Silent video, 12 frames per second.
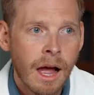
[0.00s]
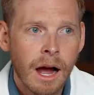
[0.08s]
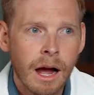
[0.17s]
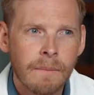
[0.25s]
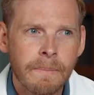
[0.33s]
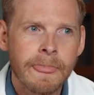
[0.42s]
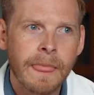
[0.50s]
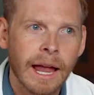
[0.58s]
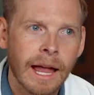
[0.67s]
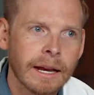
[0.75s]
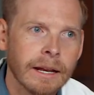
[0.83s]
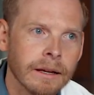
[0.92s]
Um, I
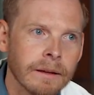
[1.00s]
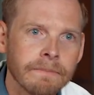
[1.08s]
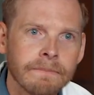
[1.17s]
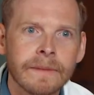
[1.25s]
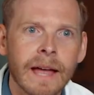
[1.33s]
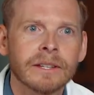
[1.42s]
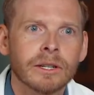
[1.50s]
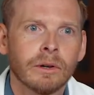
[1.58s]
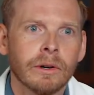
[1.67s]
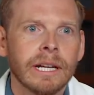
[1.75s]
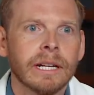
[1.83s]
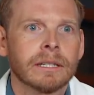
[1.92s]
had a not so
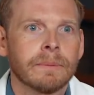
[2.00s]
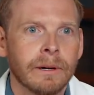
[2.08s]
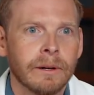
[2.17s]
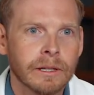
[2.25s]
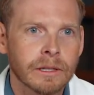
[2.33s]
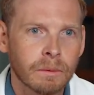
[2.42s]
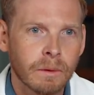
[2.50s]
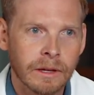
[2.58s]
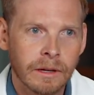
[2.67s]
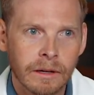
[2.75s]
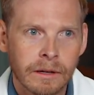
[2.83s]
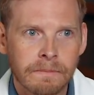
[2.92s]
great experience with
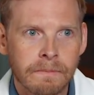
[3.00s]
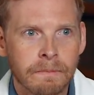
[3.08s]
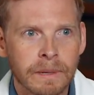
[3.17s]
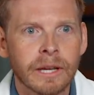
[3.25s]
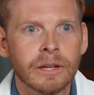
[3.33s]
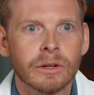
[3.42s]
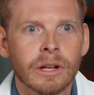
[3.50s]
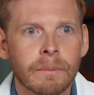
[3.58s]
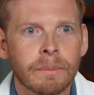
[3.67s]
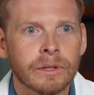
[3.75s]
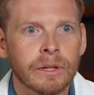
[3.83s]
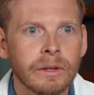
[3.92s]
a potential
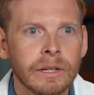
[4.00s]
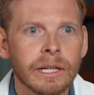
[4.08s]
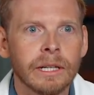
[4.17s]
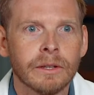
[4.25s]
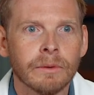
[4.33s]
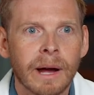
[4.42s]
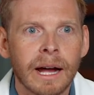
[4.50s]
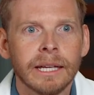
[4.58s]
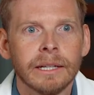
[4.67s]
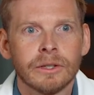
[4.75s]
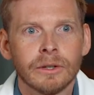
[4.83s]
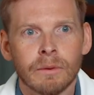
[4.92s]
opportunity to buy
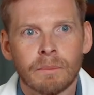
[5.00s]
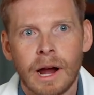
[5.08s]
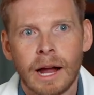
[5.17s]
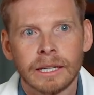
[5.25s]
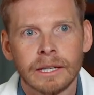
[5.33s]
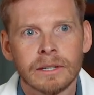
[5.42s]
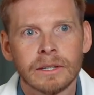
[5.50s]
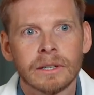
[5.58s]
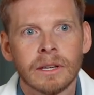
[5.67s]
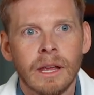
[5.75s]
into a practice.